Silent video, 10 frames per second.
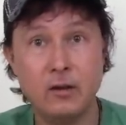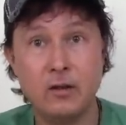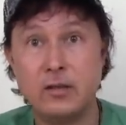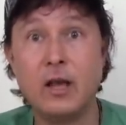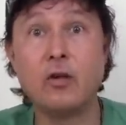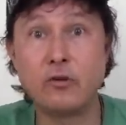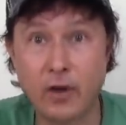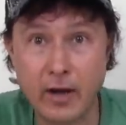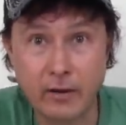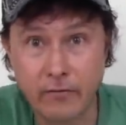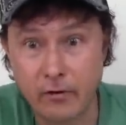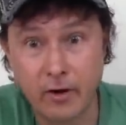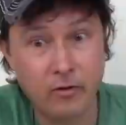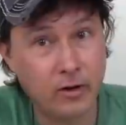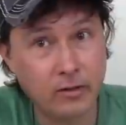yellow dragon fruit. I
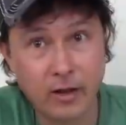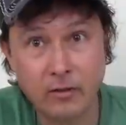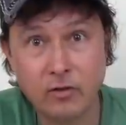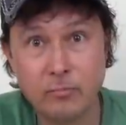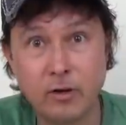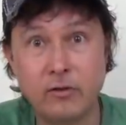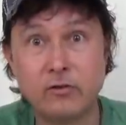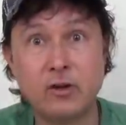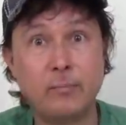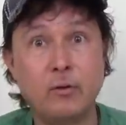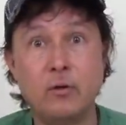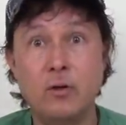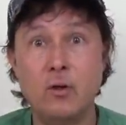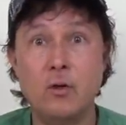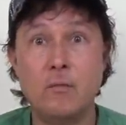don't eat that too much. A couple
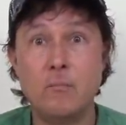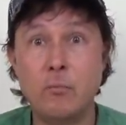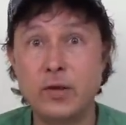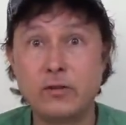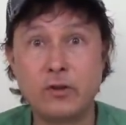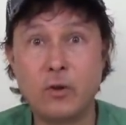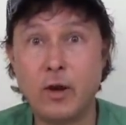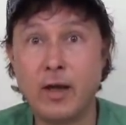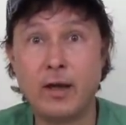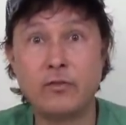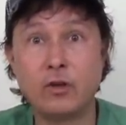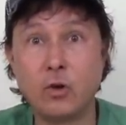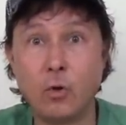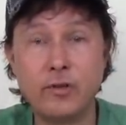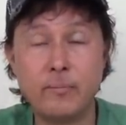weeks ago I had the
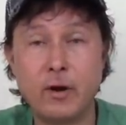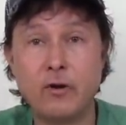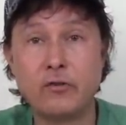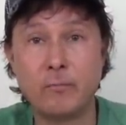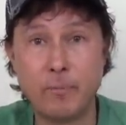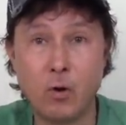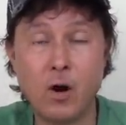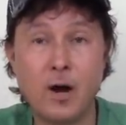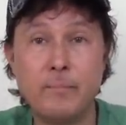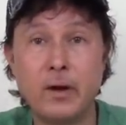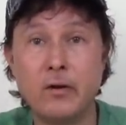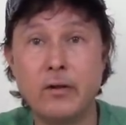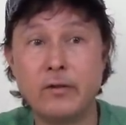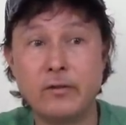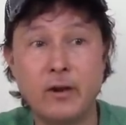golden berries or poha
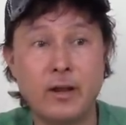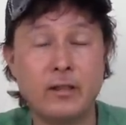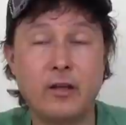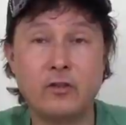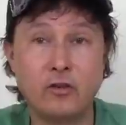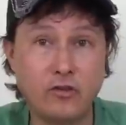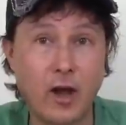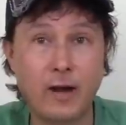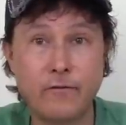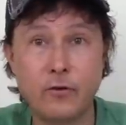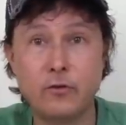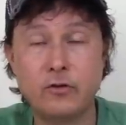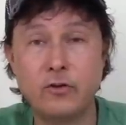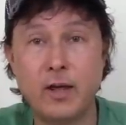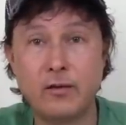berries and I had like the jackfruit
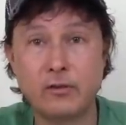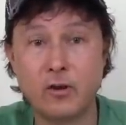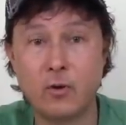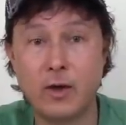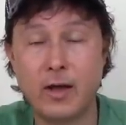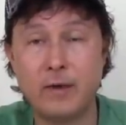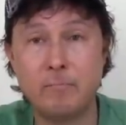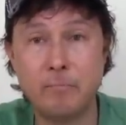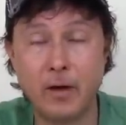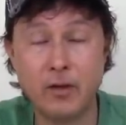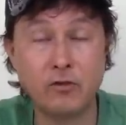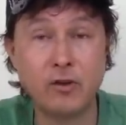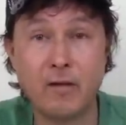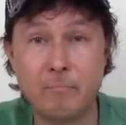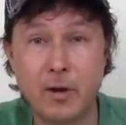two days ago. I had I
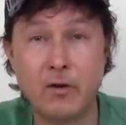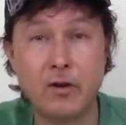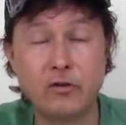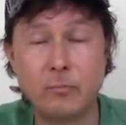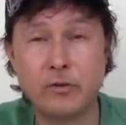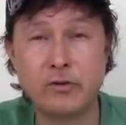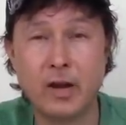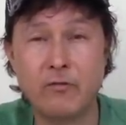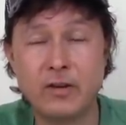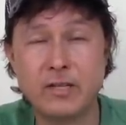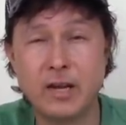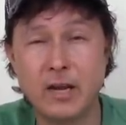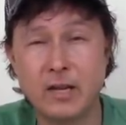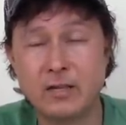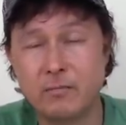usually have berries almost every
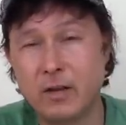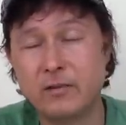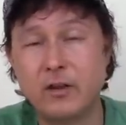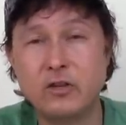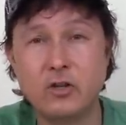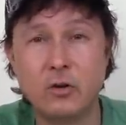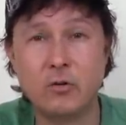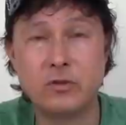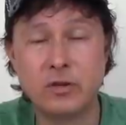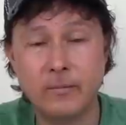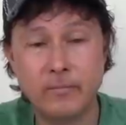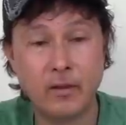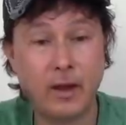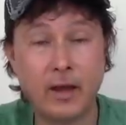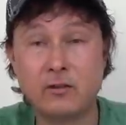day. Some days I don't.
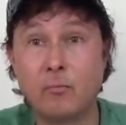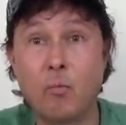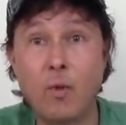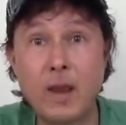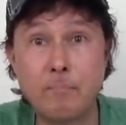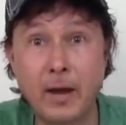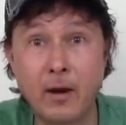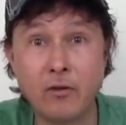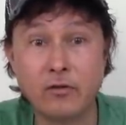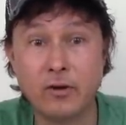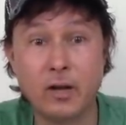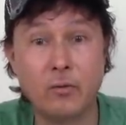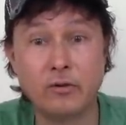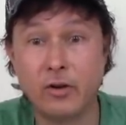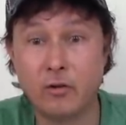I had some red pears today,
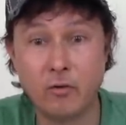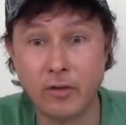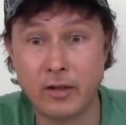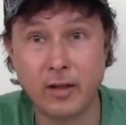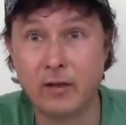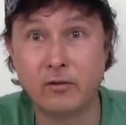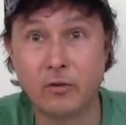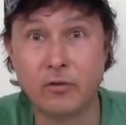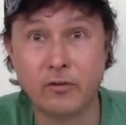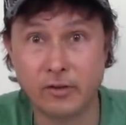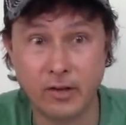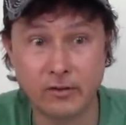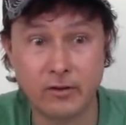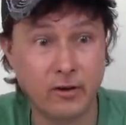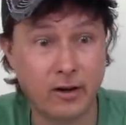which I don't only get during the
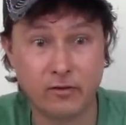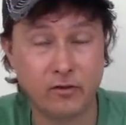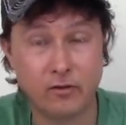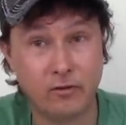season, and actually they're